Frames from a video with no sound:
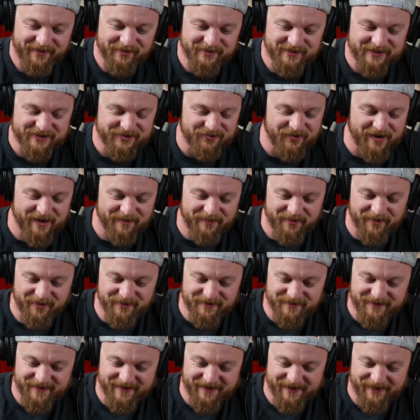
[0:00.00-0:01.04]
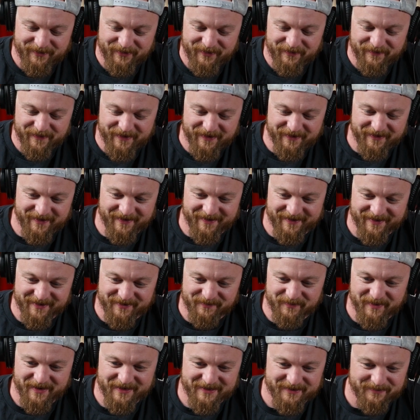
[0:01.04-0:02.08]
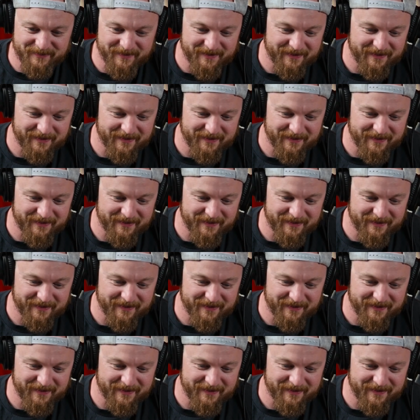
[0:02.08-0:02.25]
his grandpa's. Yeah, we found it in his basement.